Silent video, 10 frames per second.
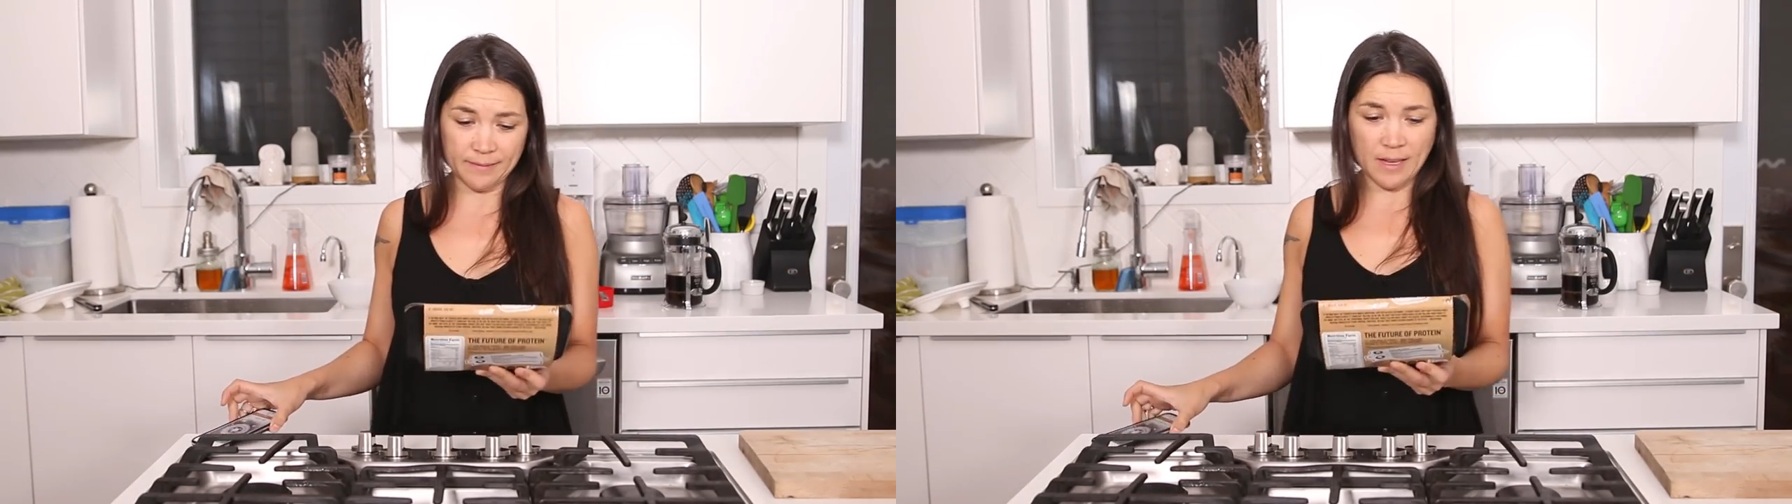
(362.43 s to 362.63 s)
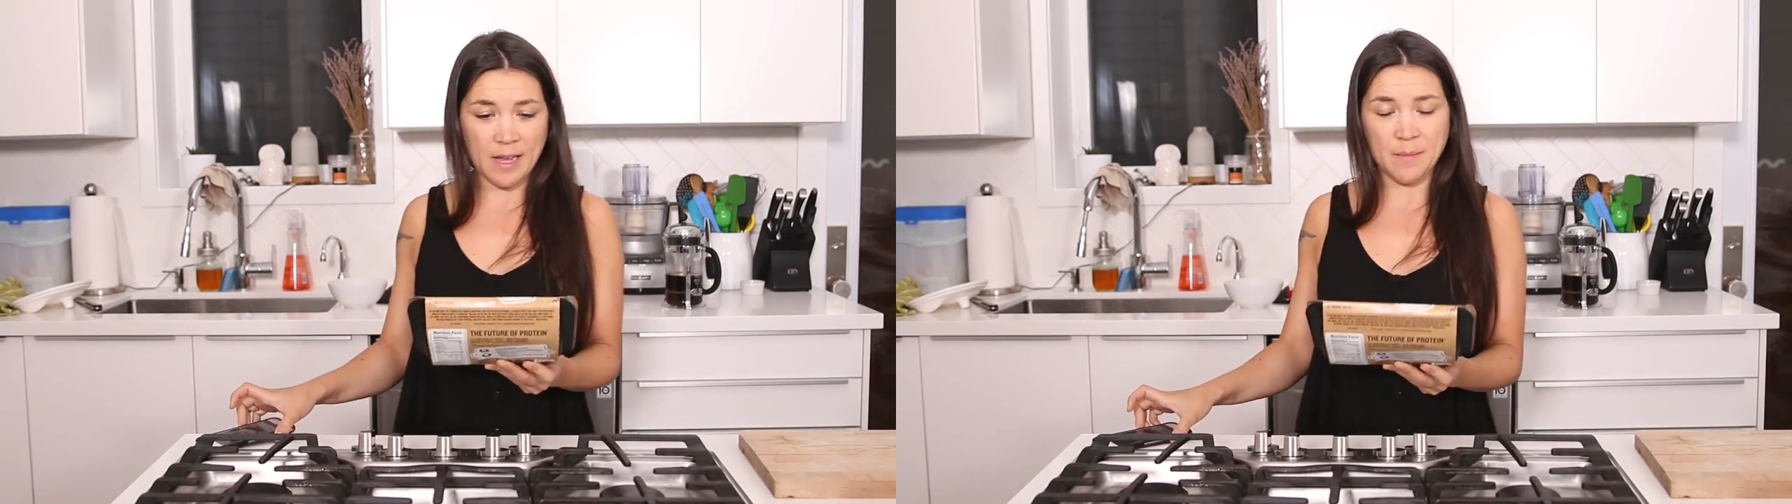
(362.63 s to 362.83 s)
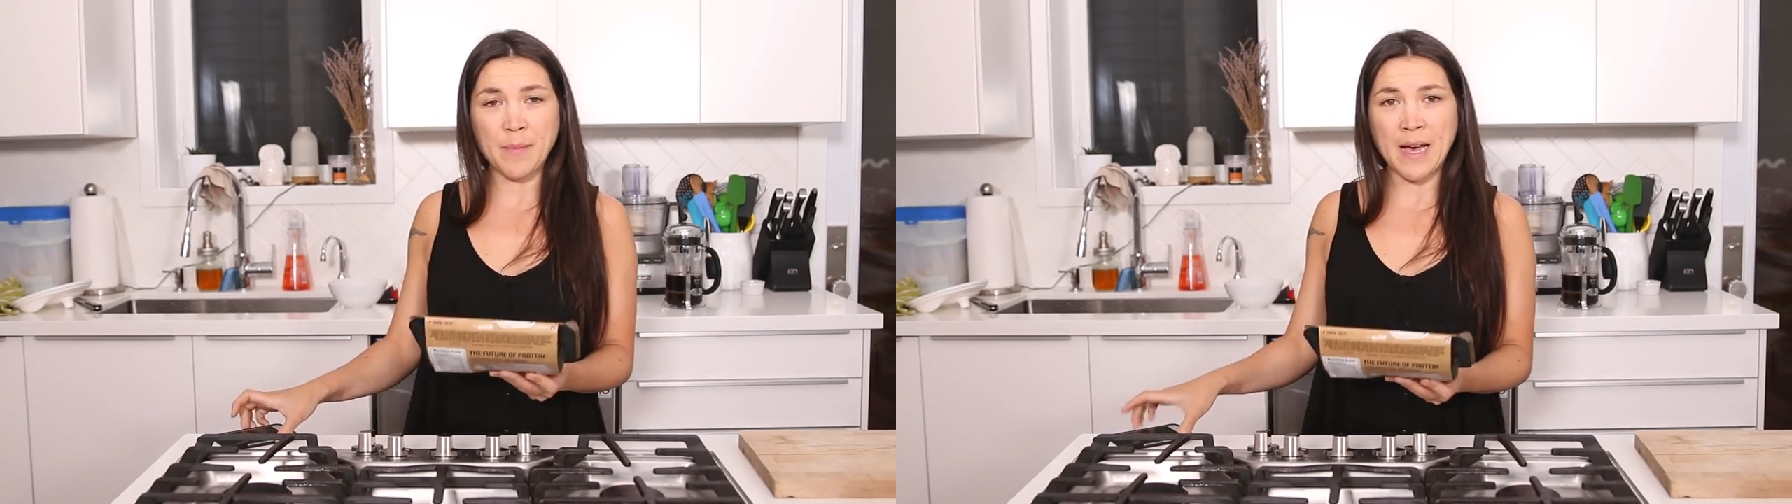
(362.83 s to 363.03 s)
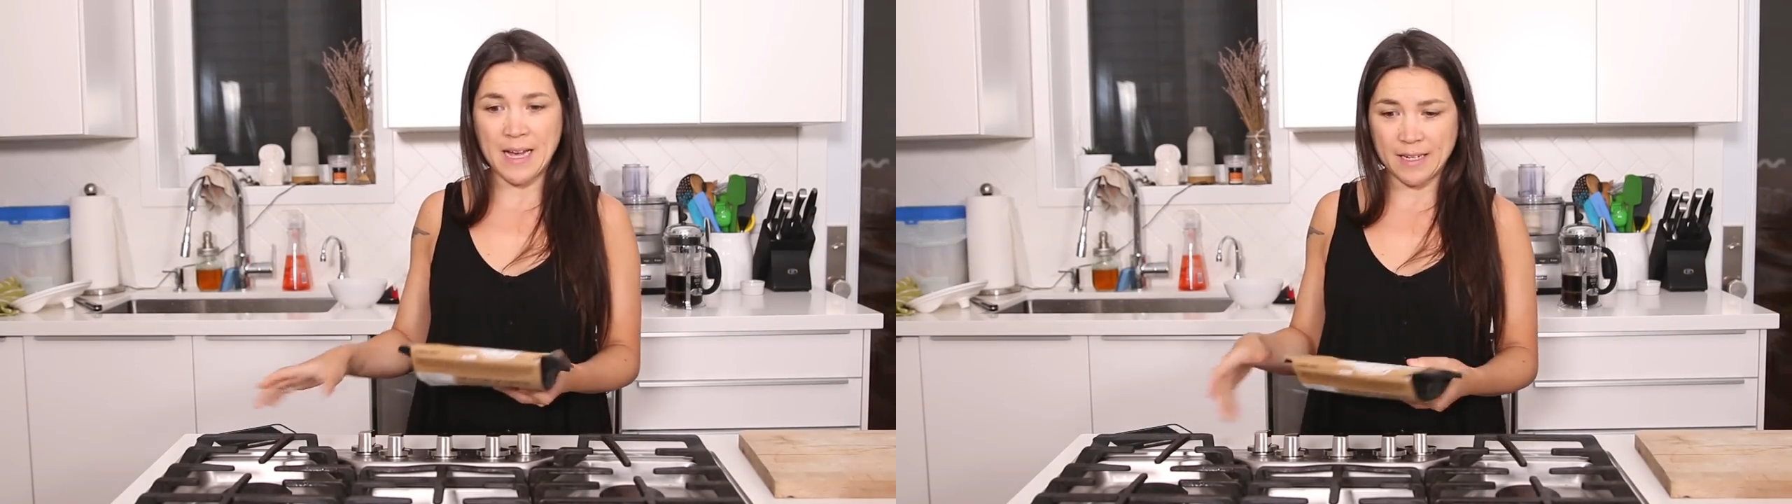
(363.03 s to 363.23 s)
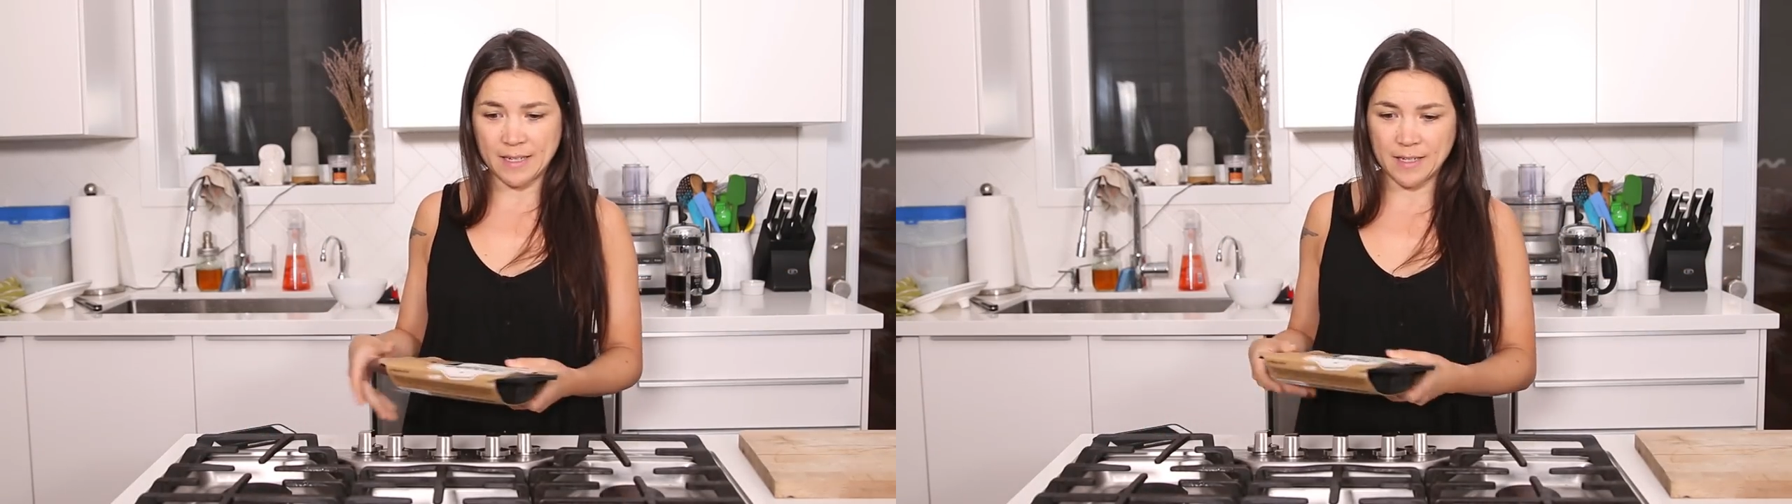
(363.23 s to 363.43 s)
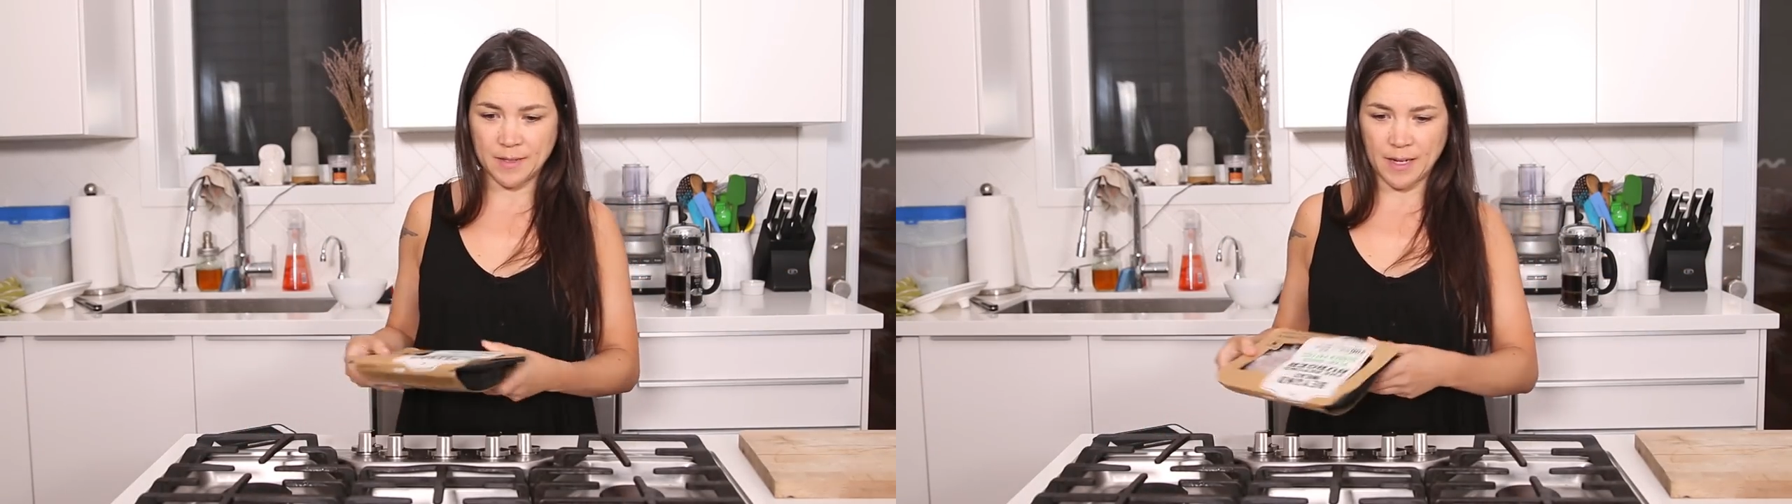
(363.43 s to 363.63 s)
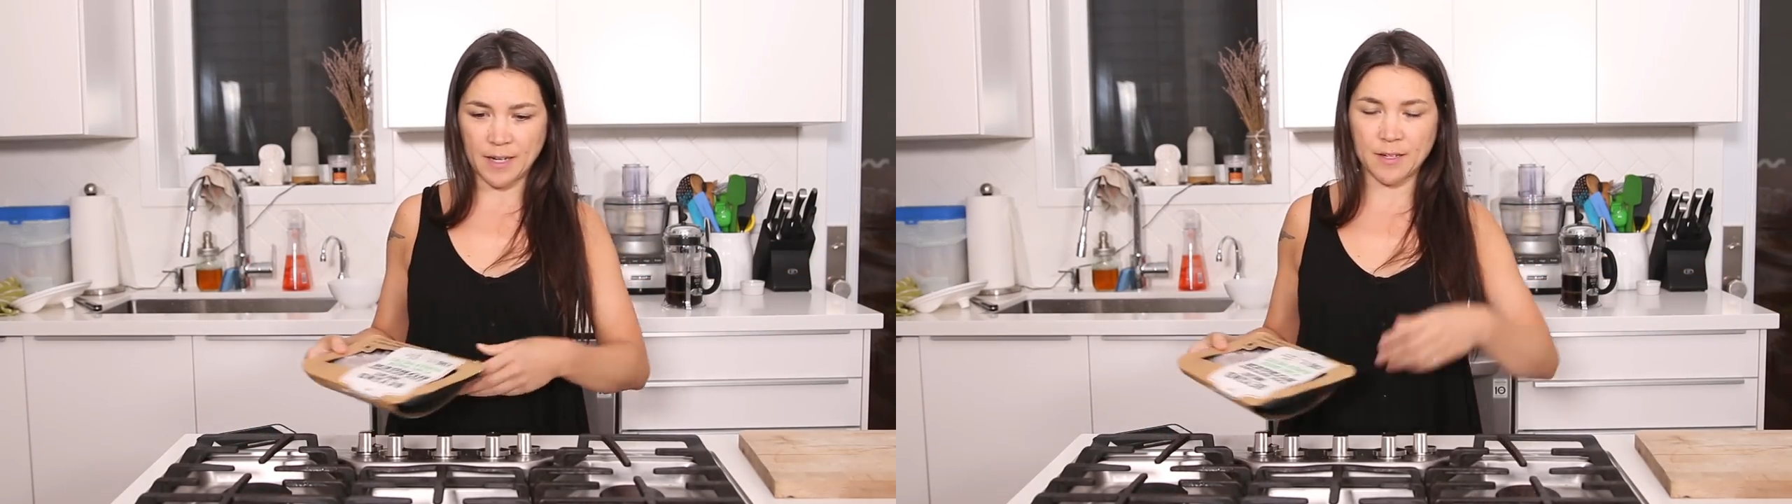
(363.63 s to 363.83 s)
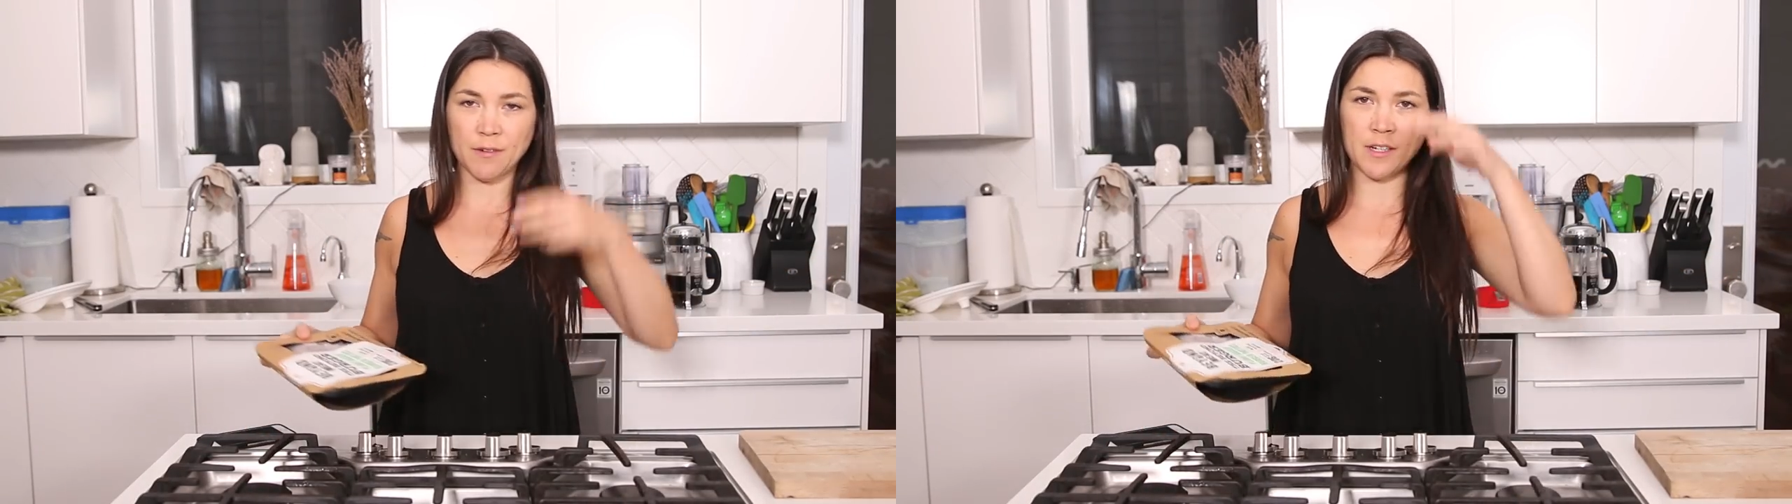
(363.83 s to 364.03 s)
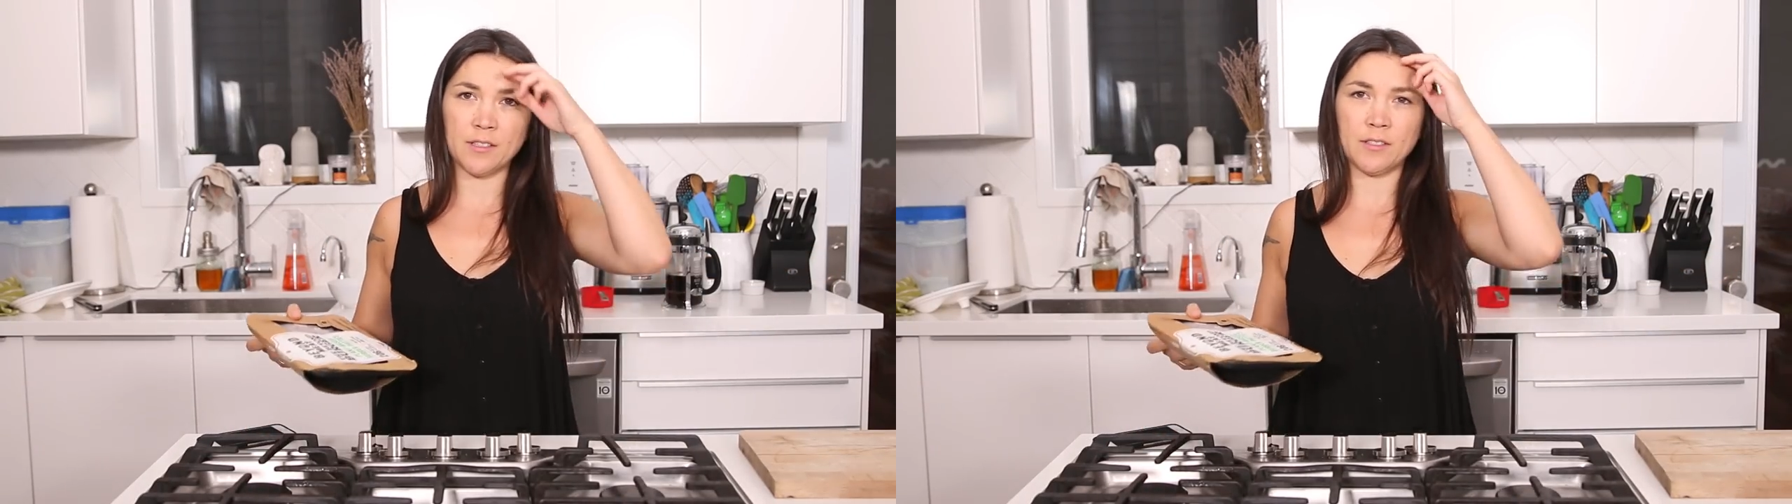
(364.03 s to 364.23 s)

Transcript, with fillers: I'm back. I had to run a